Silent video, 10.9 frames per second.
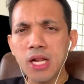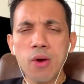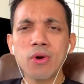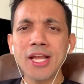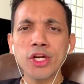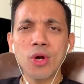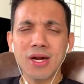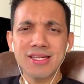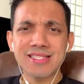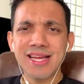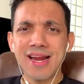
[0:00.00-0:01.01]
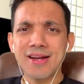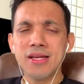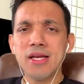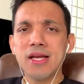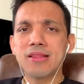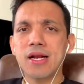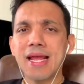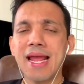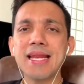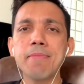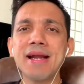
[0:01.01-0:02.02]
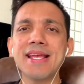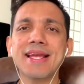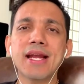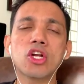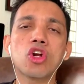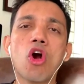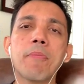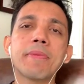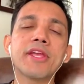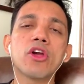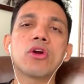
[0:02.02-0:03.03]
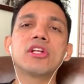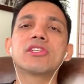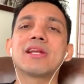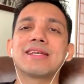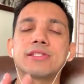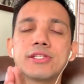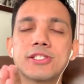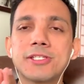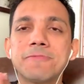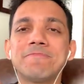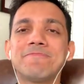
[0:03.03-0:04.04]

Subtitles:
I would like you to understand that anybody can copy your digital assets.